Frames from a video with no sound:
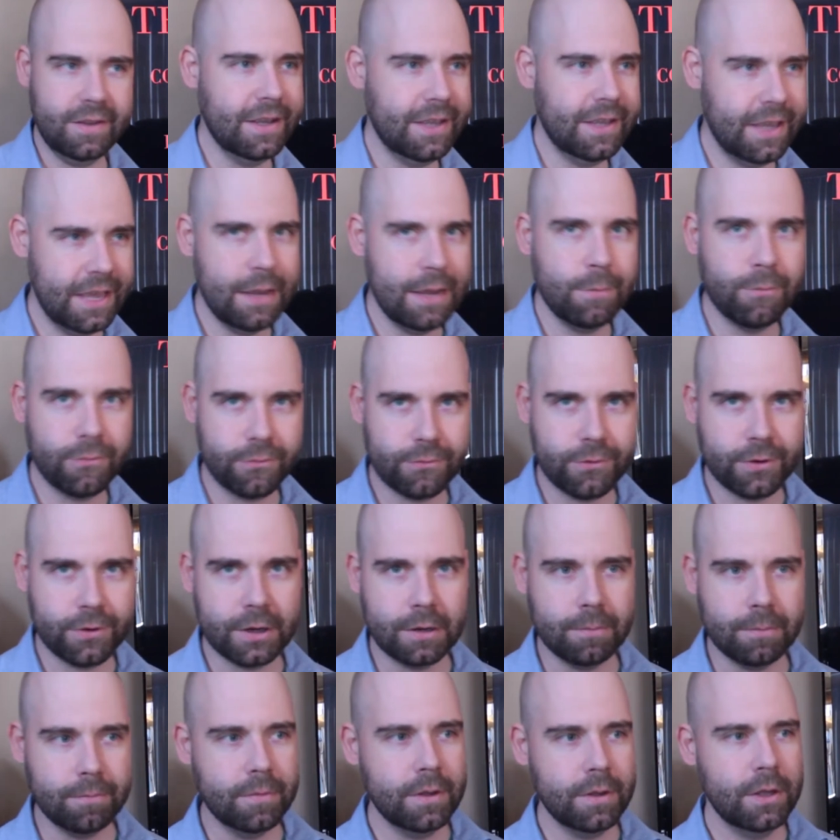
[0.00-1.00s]
It came
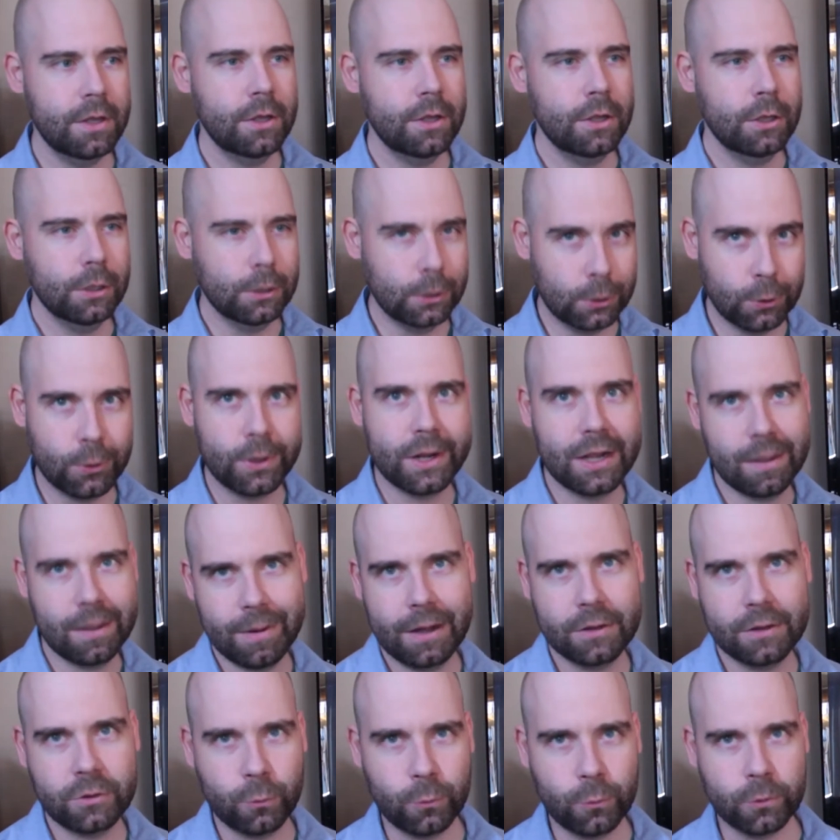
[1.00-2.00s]
from learning
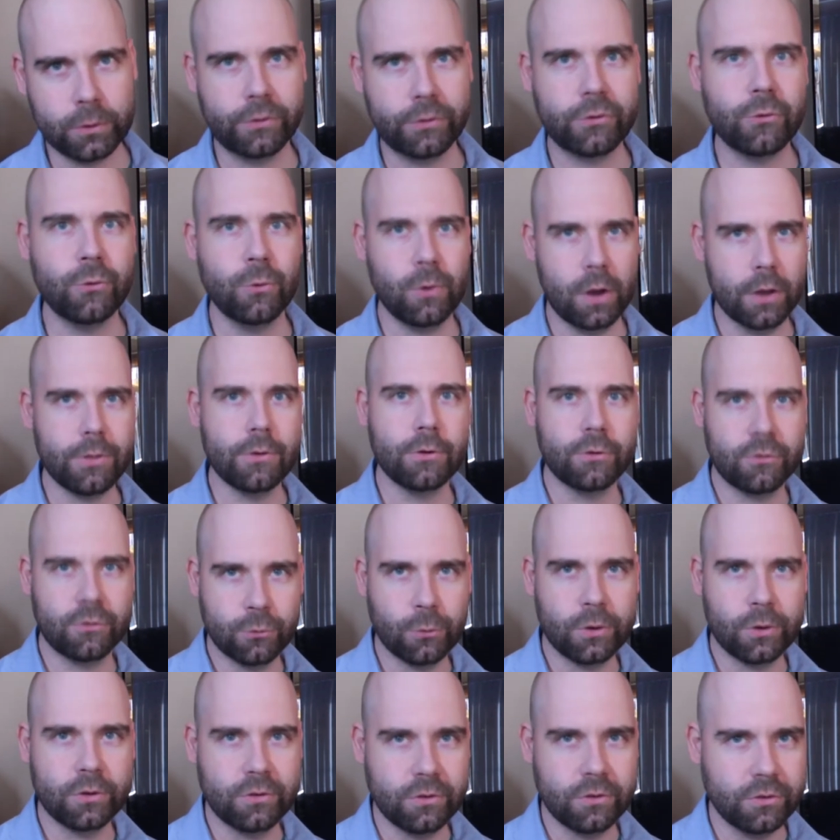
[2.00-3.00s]
about the world through other
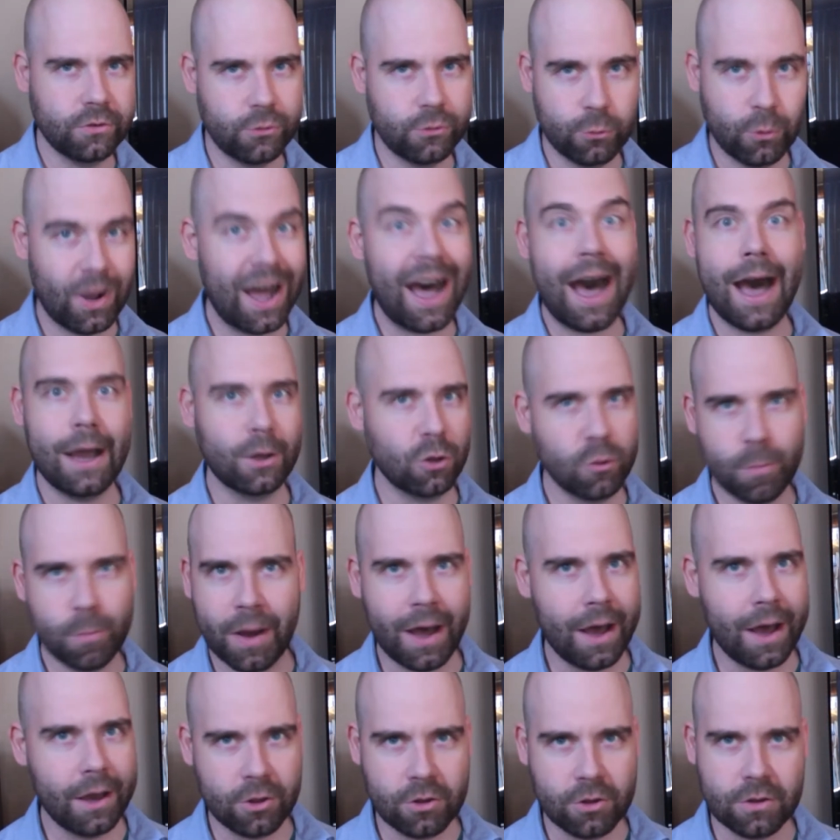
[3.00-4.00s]
sources, through a
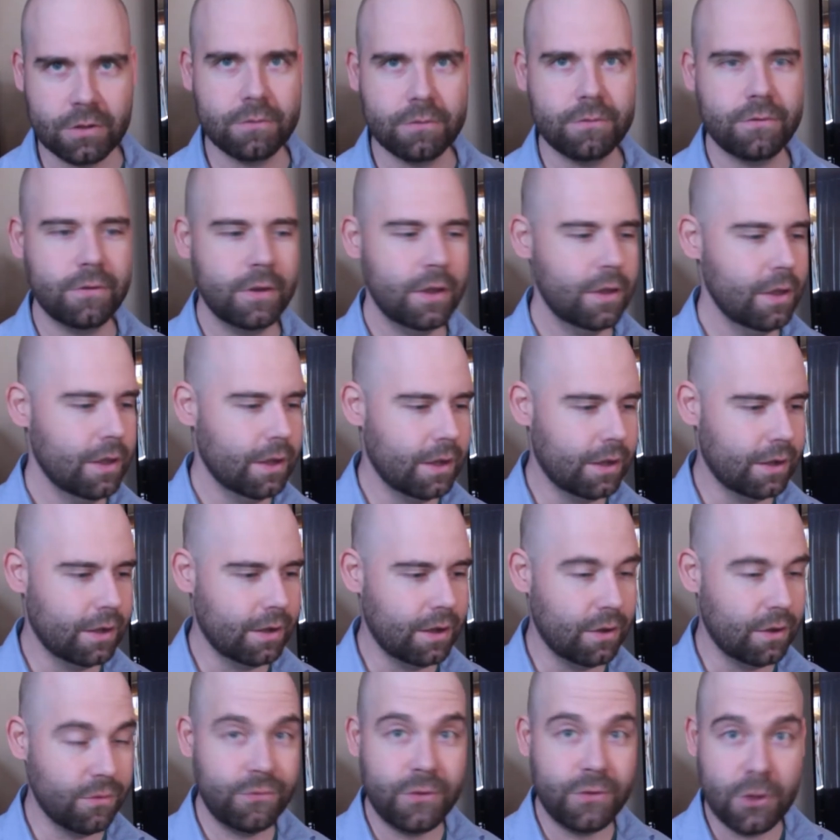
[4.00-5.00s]
hodgepodge of
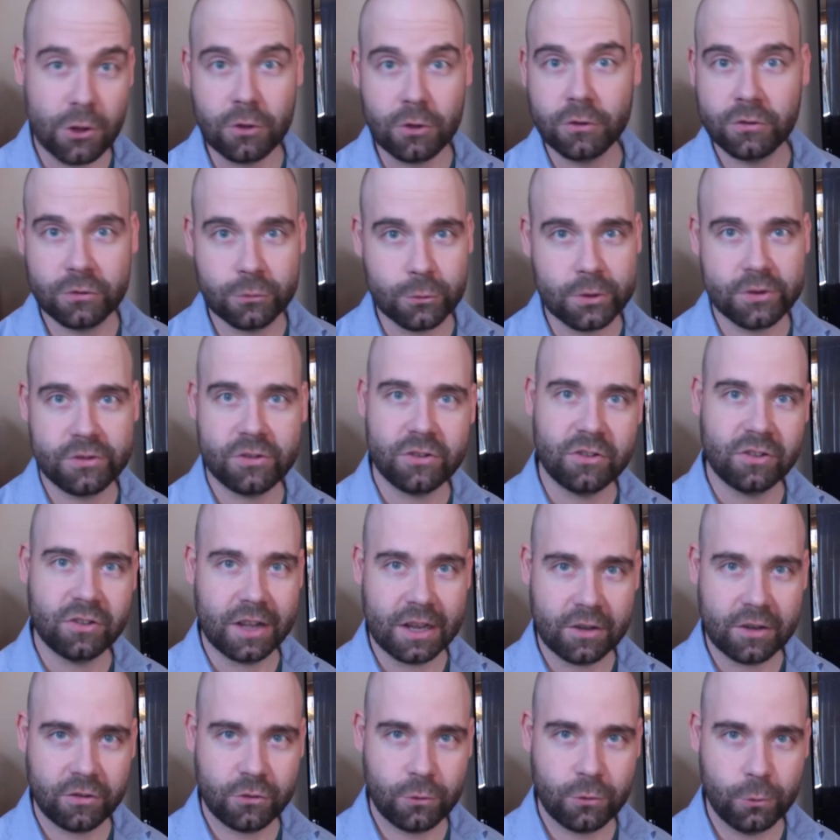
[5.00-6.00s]
official sources
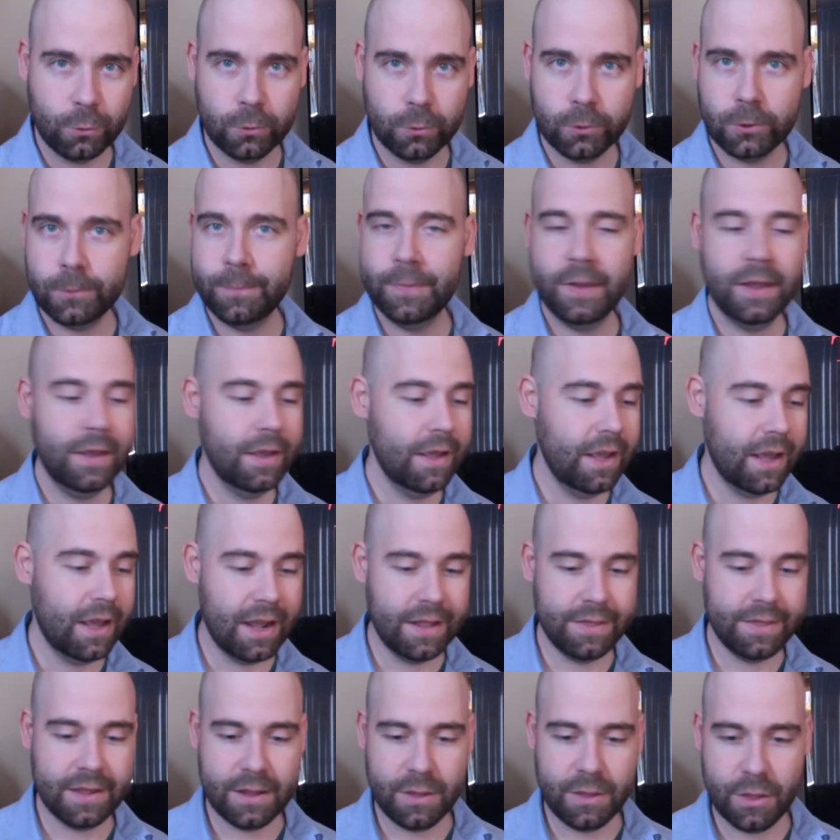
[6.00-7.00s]
like school,
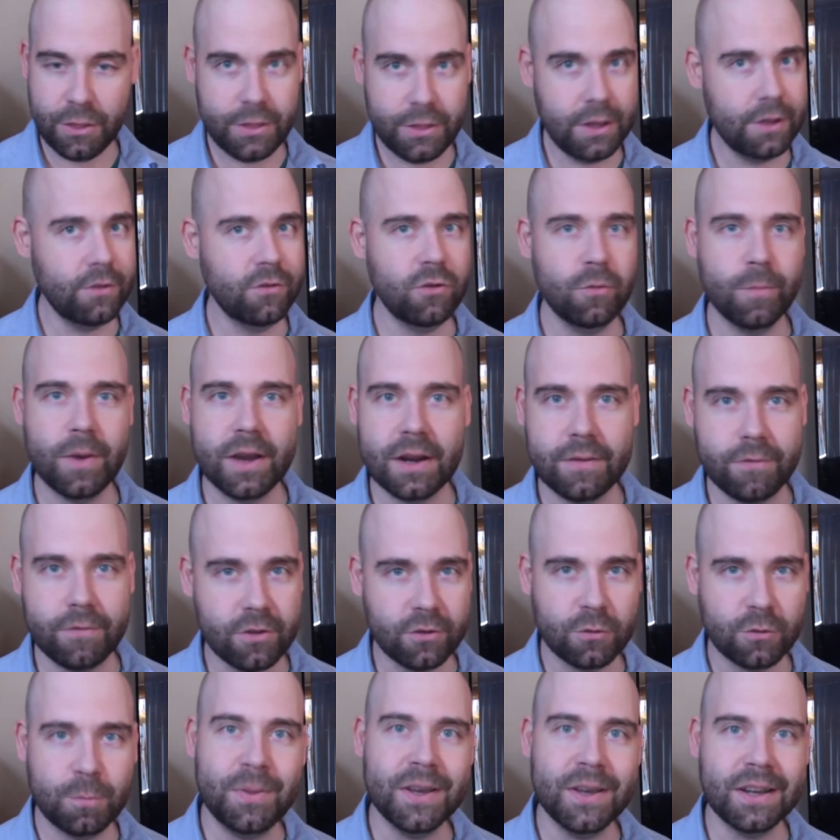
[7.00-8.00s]
and then things you might have
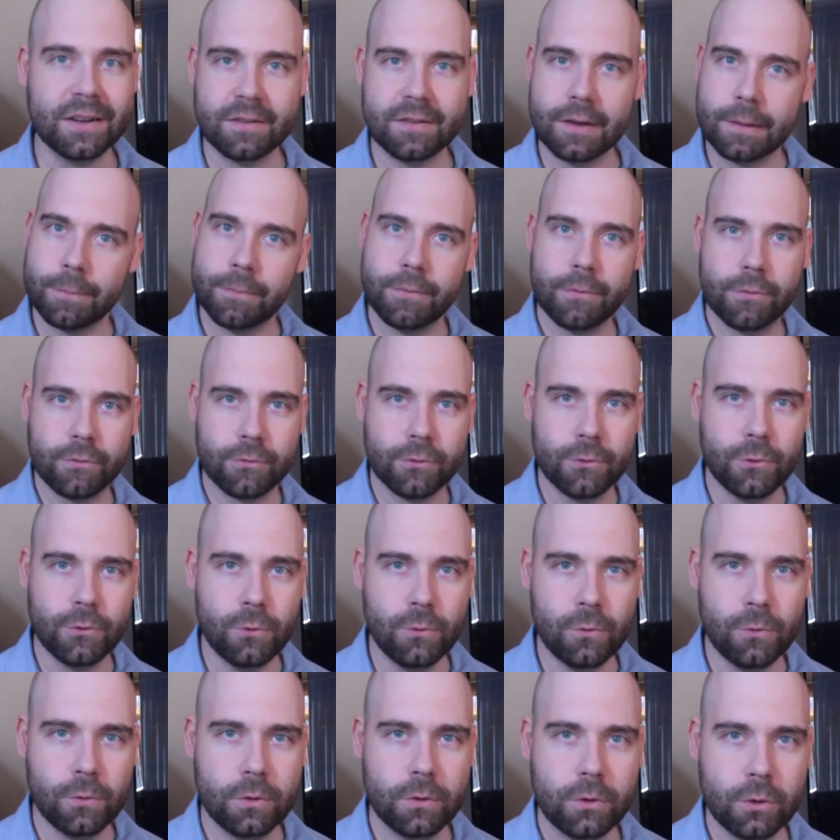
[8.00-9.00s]
just picked up
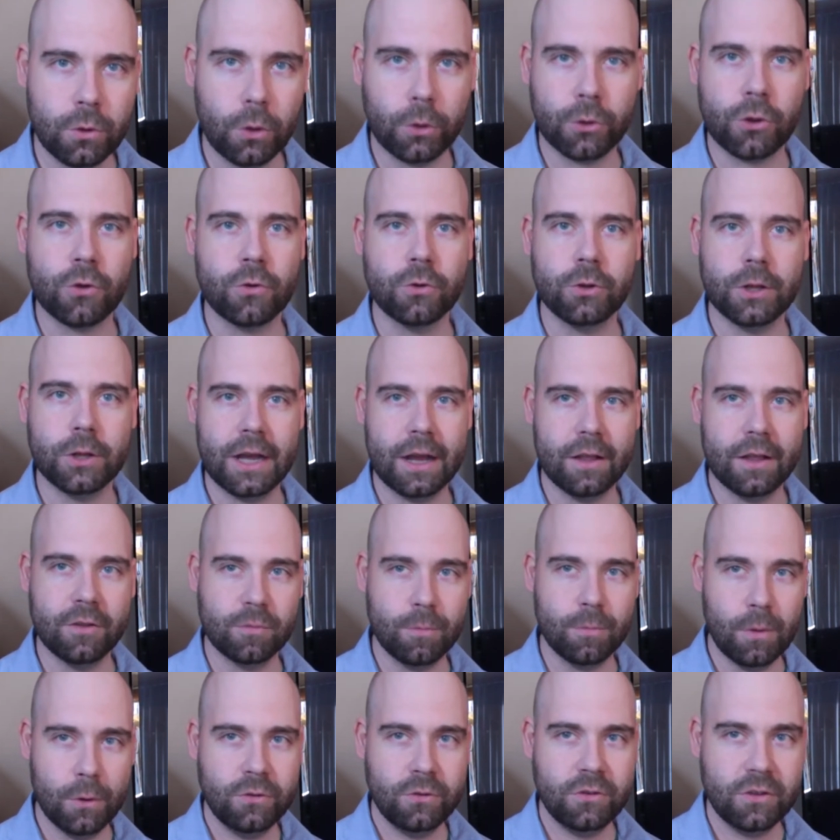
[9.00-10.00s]
through cultural
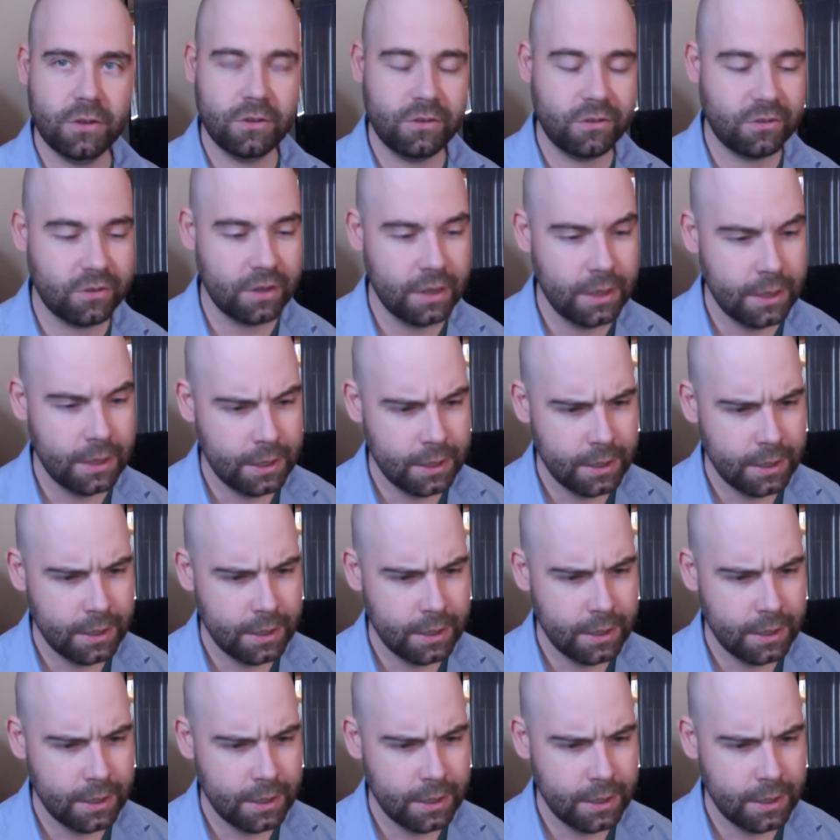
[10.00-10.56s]
osmosis.